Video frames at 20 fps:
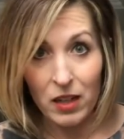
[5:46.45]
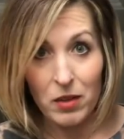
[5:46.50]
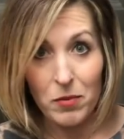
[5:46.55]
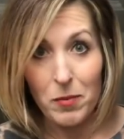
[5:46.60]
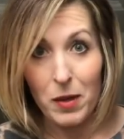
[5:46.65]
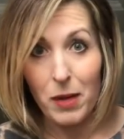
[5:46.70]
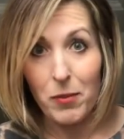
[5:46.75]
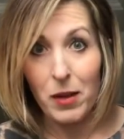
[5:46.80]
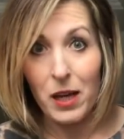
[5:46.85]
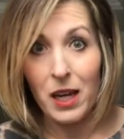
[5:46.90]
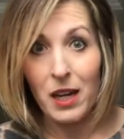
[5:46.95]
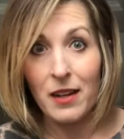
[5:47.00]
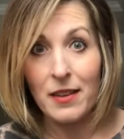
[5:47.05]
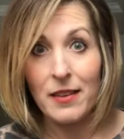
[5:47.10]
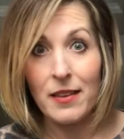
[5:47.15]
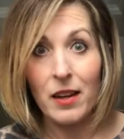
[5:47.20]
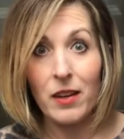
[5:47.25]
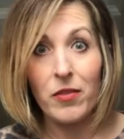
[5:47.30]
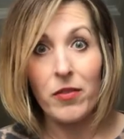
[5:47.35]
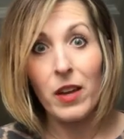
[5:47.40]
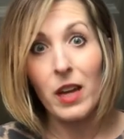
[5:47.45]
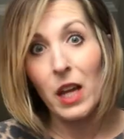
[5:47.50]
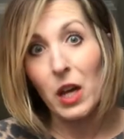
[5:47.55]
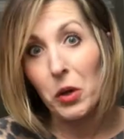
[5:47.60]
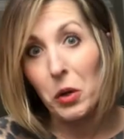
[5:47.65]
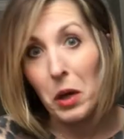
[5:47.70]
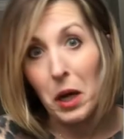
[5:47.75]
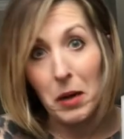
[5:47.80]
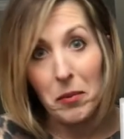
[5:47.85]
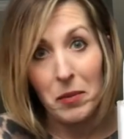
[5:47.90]
Maybe it's a video
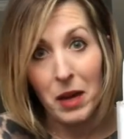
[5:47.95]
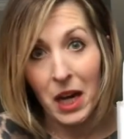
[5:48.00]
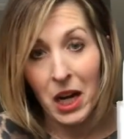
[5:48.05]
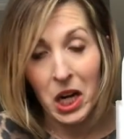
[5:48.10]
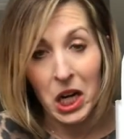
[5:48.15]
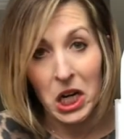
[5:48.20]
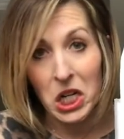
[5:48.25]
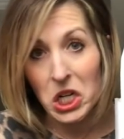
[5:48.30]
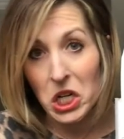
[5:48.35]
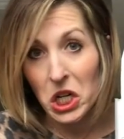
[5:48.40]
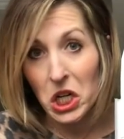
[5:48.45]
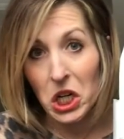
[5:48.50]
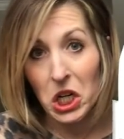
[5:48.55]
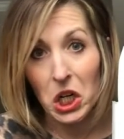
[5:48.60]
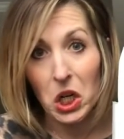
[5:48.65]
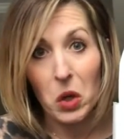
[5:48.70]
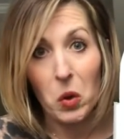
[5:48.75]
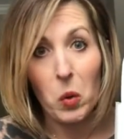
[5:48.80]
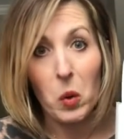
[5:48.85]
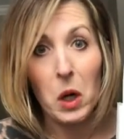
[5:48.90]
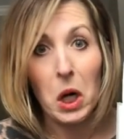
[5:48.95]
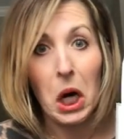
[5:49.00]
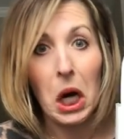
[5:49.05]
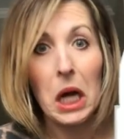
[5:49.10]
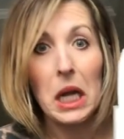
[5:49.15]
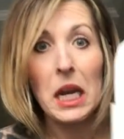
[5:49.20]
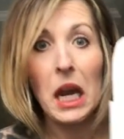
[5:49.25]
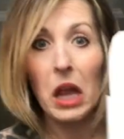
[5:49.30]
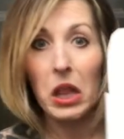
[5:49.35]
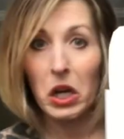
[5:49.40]
game character or
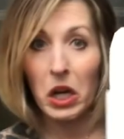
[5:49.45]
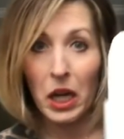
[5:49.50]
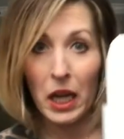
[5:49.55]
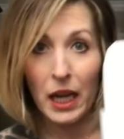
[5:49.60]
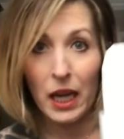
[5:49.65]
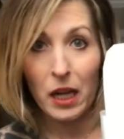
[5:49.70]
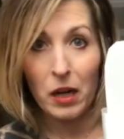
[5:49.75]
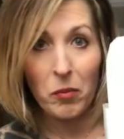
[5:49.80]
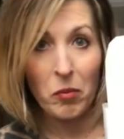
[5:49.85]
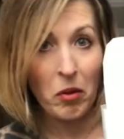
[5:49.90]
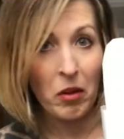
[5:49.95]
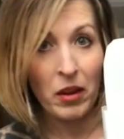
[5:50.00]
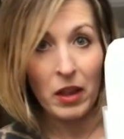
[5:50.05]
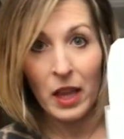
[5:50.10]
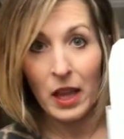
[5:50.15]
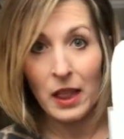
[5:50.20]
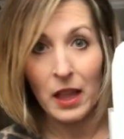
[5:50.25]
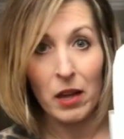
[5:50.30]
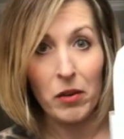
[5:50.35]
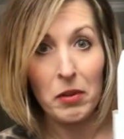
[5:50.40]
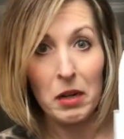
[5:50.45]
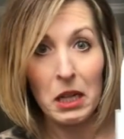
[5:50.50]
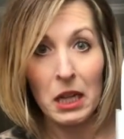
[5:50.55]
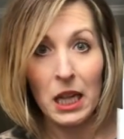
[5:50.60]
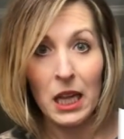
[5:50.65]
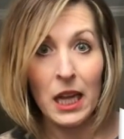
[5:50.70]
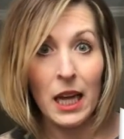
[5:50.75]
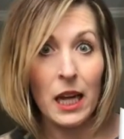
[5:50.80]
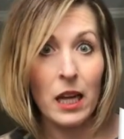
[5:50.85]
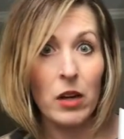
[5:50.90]
another animal that they
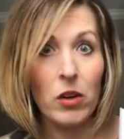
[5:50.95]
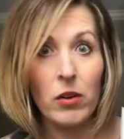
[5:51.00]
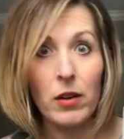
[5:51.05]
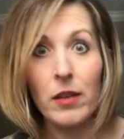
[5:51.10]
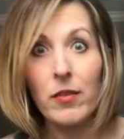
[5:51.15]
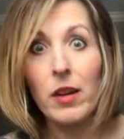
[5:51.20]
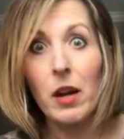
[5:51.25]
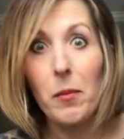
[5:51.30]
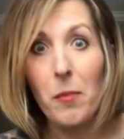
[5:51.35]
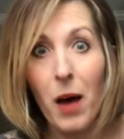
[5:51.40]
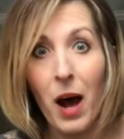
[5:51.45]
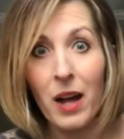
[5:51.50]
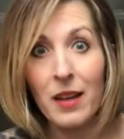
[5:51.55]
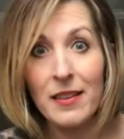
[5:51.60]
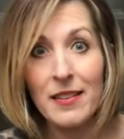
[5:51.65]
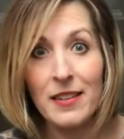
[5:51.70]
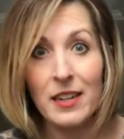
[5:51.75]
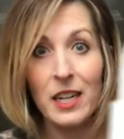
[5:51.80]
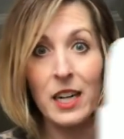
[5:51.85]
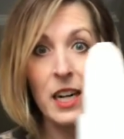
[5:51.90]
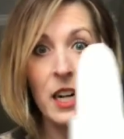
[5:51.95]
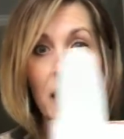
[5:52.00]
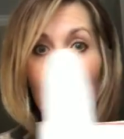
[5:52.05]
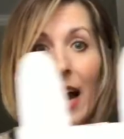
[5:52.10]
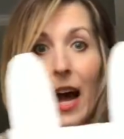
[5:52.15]
really like, or even a monster.